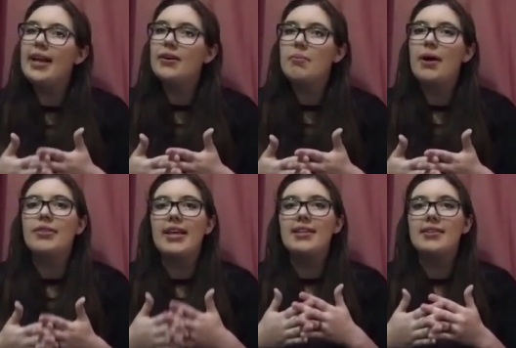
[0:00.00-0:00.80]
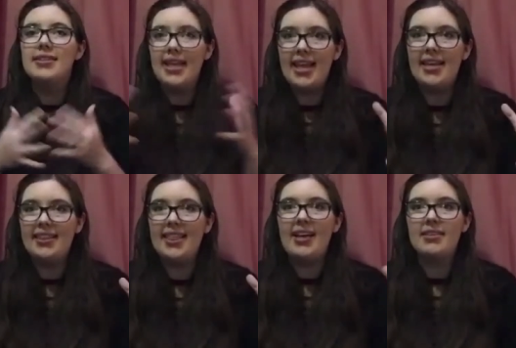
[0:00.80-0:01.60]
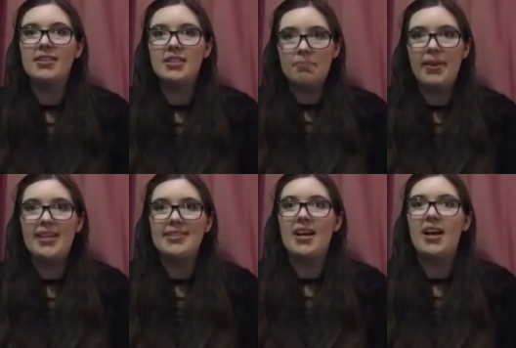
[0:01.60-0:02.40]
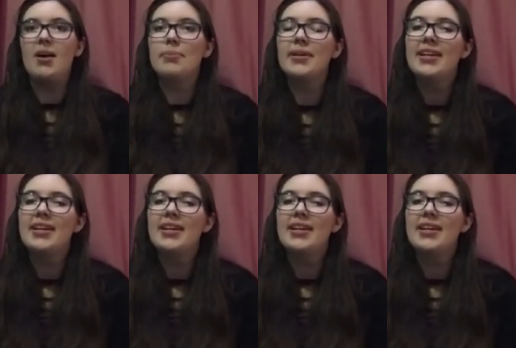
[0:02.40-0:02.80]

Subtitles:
care about that take that space up